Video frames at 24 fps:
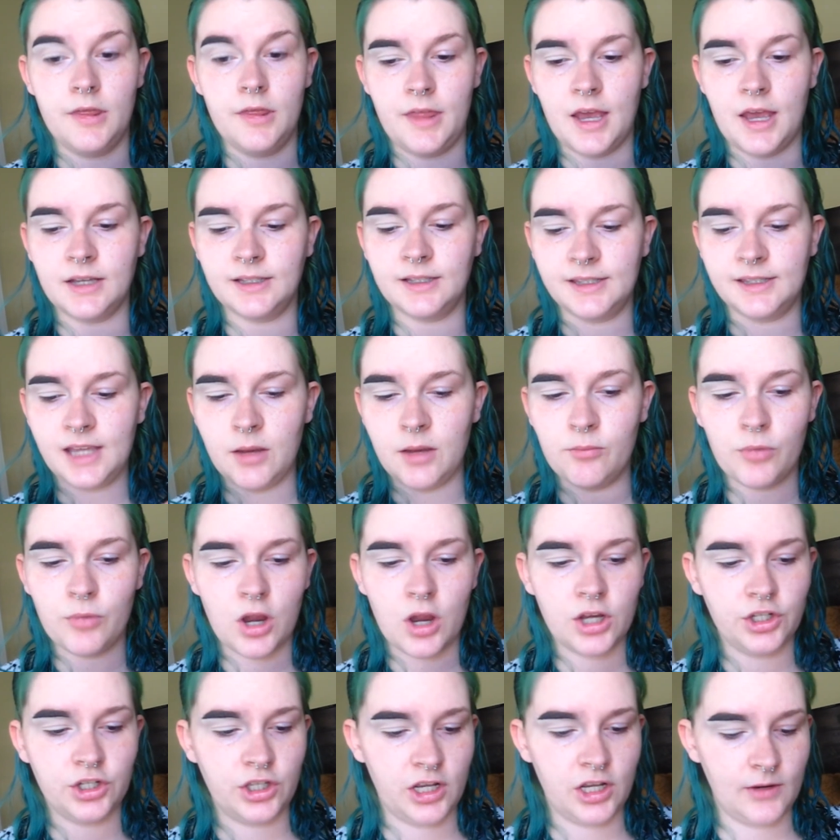that same
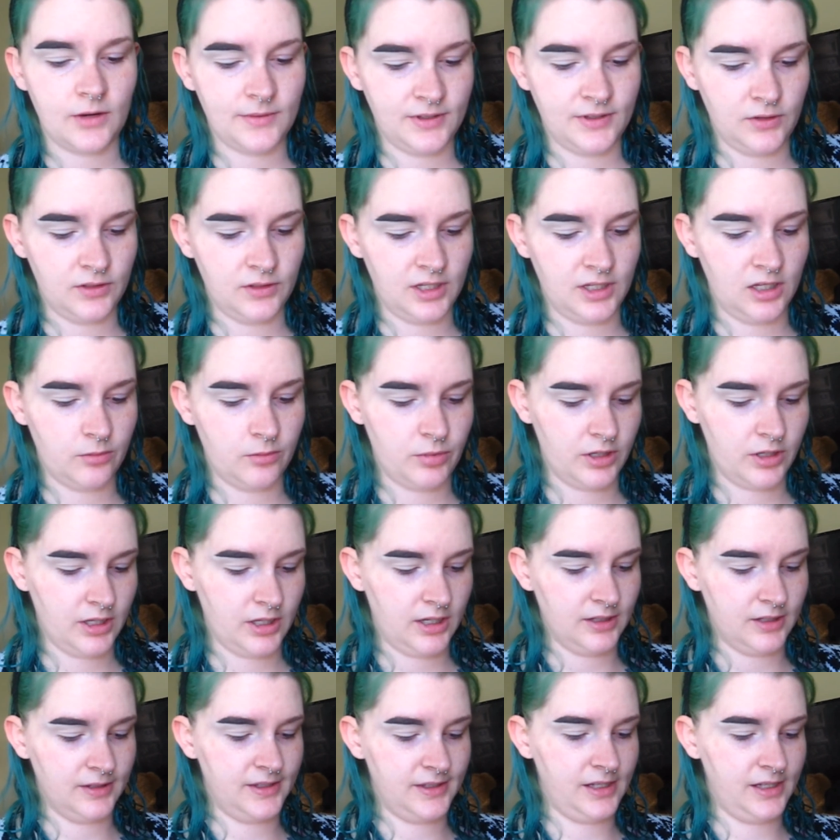brush that I was using to put the
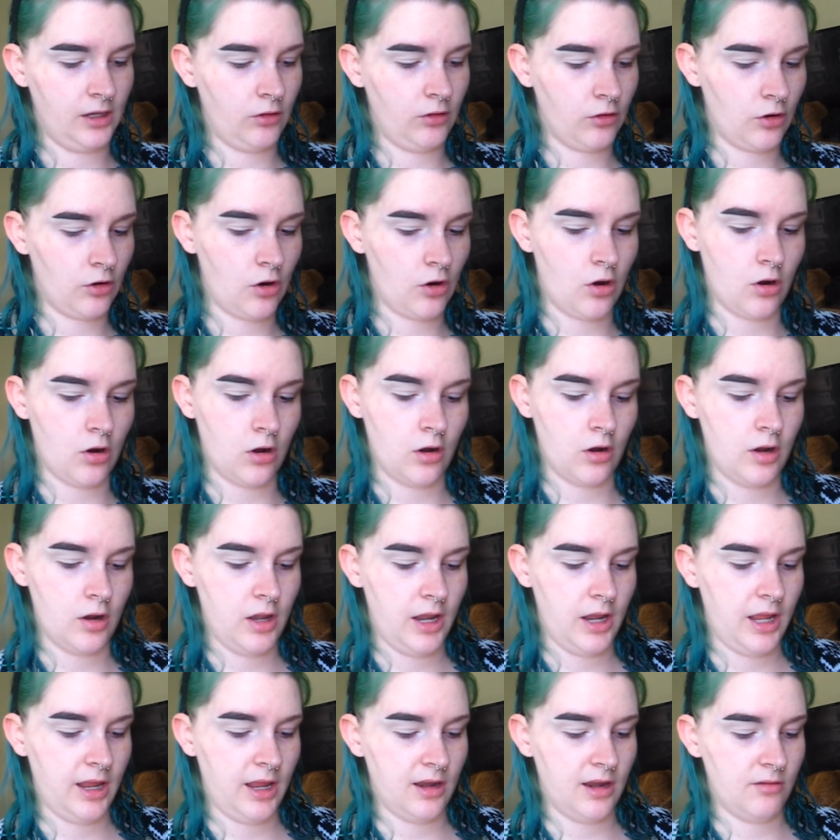concealer
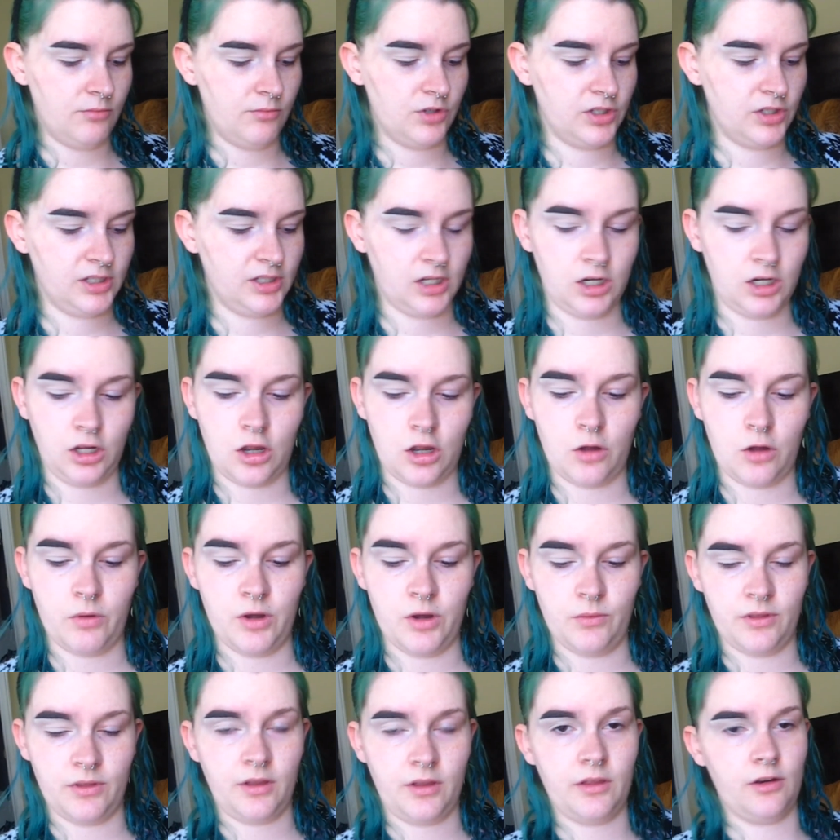on, and I'm just going to go
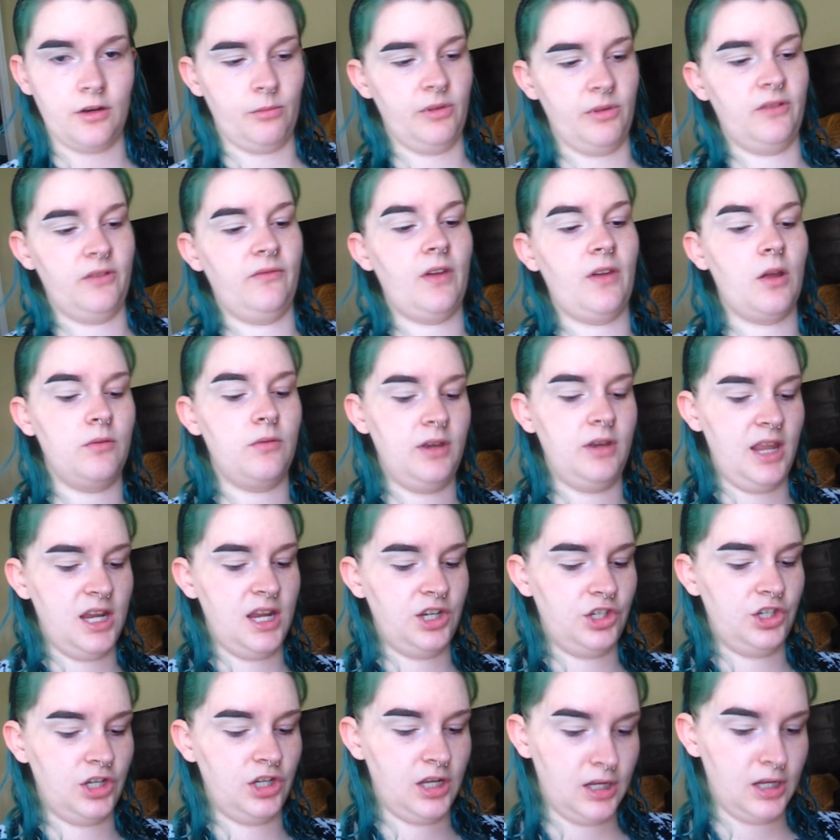in with a little bit of
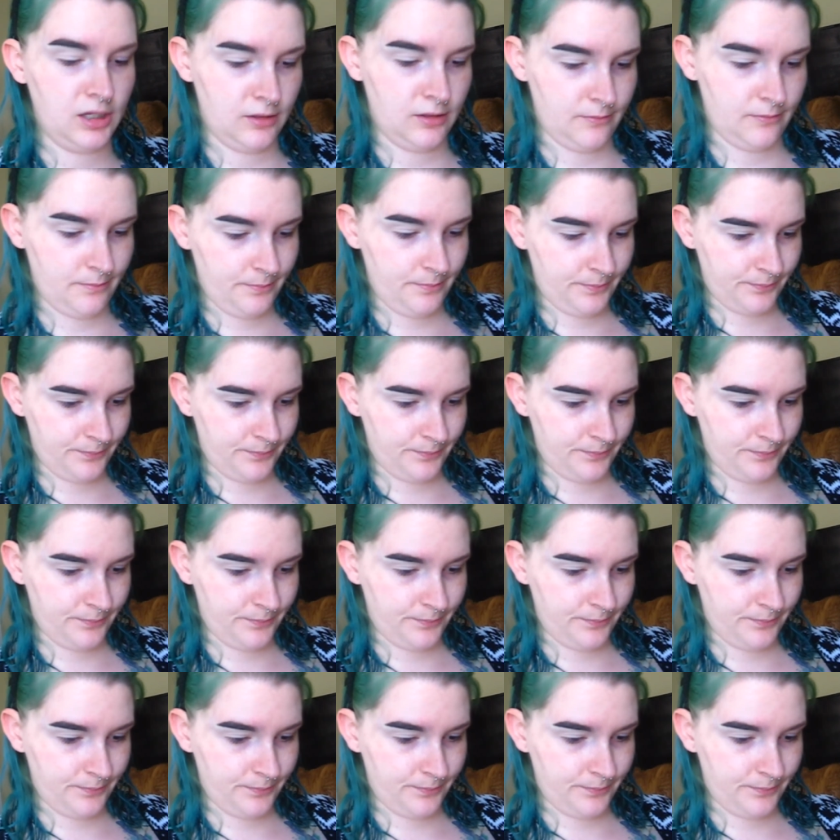foundation